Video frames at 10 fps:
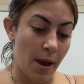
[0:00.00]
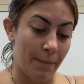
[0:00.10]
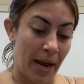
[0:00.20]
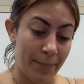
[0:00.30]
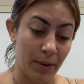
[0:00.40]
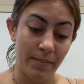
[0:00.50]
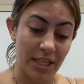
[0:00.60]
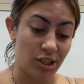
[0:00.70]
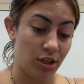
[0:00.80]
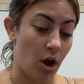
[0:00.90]
Piper
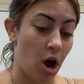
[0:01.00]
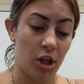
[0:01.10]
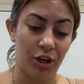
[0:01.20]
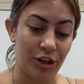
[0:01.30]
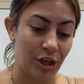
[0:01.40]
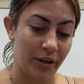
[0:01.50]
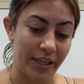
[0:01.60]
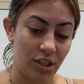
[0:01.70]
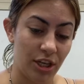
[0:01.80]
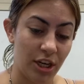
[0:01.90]
mustered all her
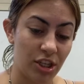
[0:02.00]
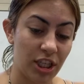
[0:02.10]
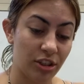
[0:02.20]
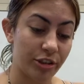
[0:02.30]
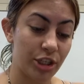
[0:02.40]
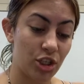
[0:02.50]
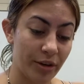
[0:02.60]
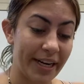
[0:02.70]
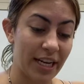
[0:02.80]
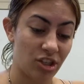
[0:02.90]
courage. She looked
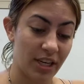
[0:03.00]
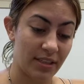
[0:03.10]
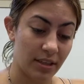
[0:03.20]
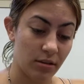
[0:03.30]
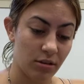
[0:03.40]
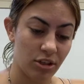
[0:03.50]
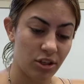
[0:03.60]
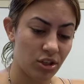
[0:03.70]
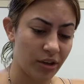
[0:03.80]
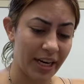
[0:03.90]
straight at Jason,
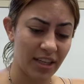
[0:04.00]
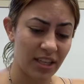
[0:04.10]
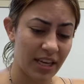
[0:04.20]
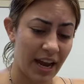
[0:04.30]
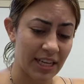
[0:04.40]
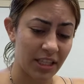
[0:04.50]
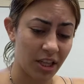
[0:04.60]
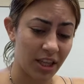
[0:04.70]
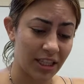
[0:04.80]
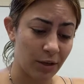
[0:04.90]
straight into the eyes of
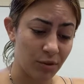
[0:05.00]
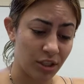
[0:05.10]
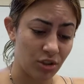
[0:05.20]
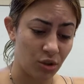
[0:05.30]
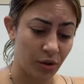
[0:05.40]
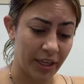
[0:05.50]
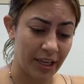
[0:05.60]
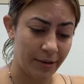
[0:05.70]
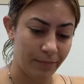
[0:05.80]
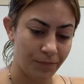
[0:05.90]
the thing that was controlling
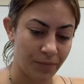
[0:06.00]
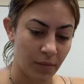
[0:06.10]
him.